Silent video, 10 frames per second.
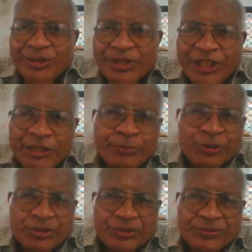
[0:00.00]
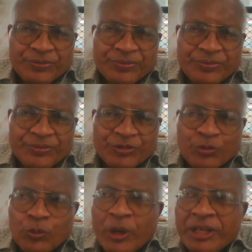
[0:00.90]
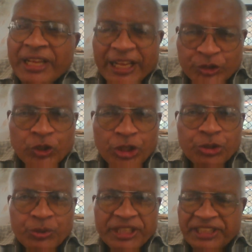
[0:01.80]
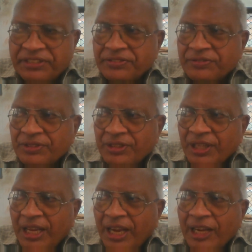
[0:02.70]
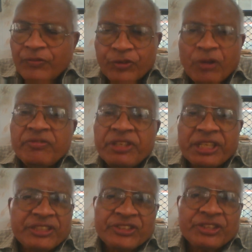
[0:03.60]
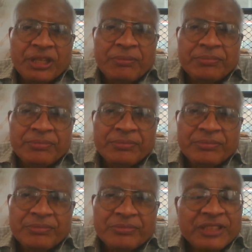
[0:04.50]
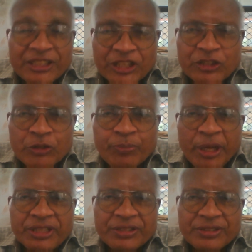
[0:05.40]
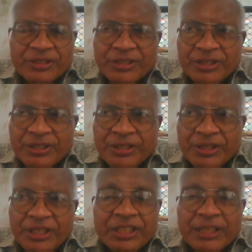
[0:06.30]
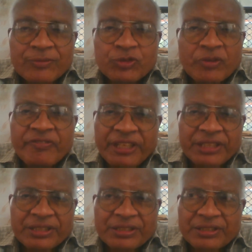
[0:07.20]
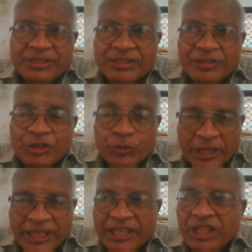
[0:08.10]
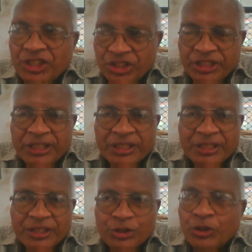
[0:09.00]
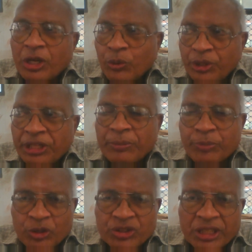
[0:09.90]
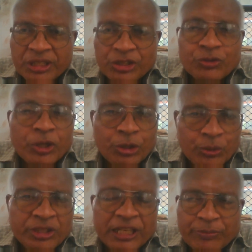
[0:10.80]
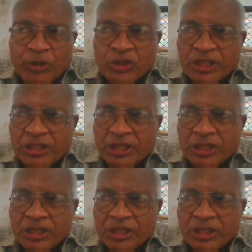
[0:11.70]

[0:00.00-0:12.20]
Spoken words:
input, what actually you need, and from where does it come. That's also a point. It comes from where? You are an engineer, you are holding a project, you are doing that project.